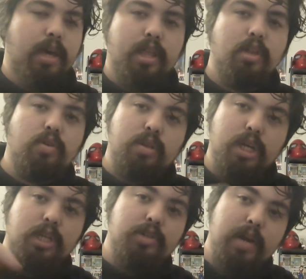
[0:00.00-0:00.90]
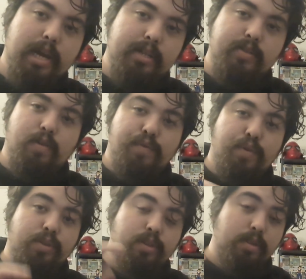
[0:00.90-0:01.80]
then you click and drag to a
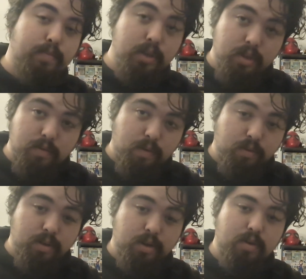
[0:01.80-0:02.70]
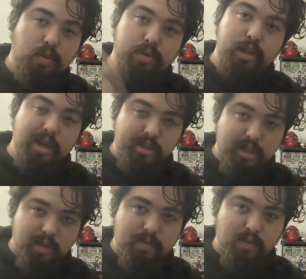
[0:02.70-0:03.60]
folder, the music folder or the
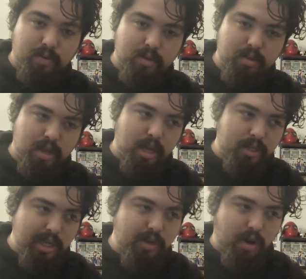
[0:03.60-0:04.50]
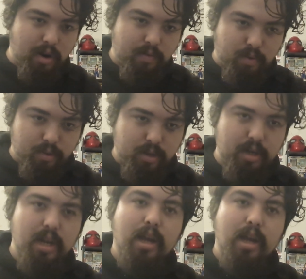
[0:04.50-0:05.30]
the SD card folder,